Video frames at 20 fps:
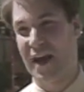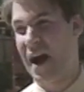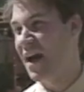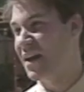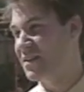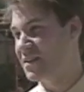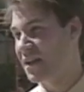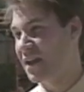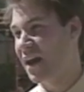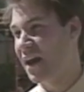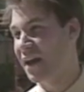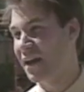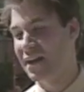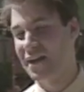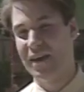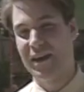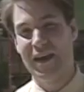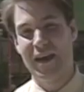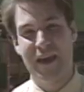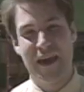of guys today.
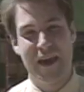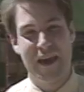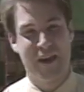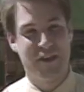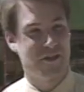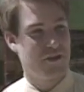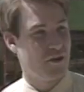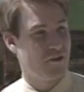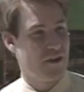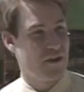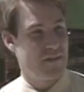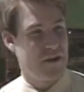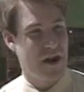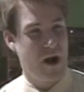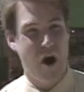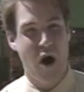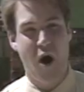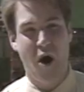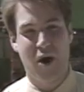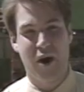It has certainly
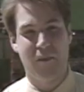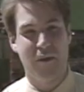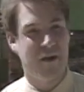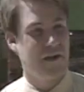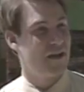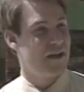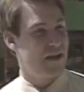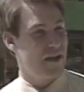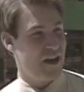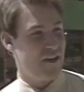been a horrible.